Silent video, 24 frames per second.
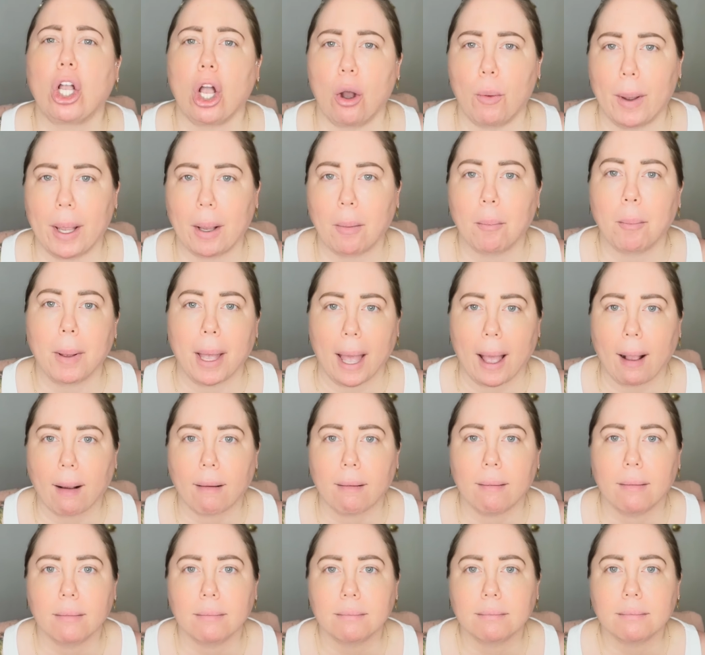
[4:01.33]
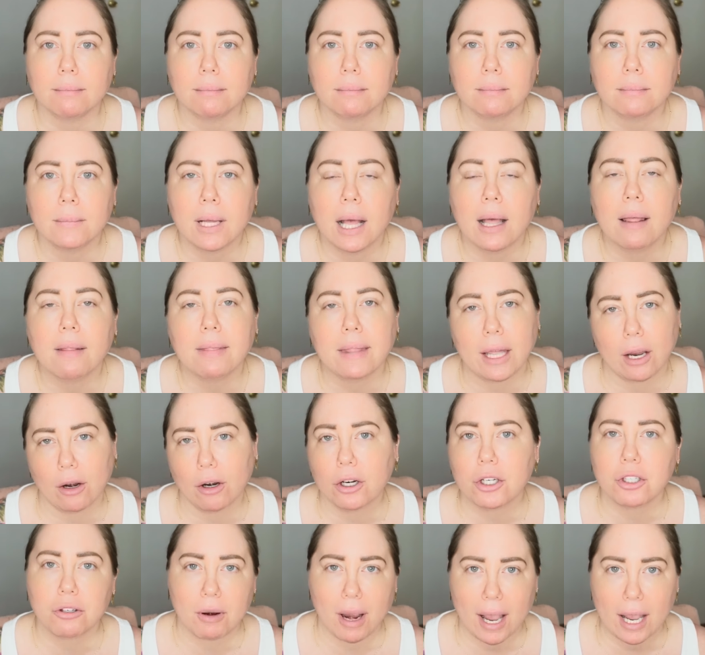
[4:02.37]
going back. They
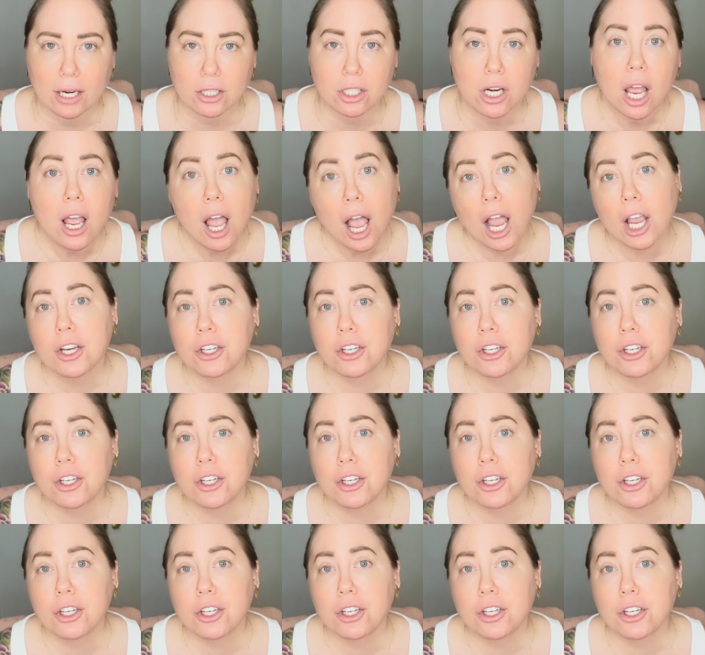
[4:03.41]
are trash. I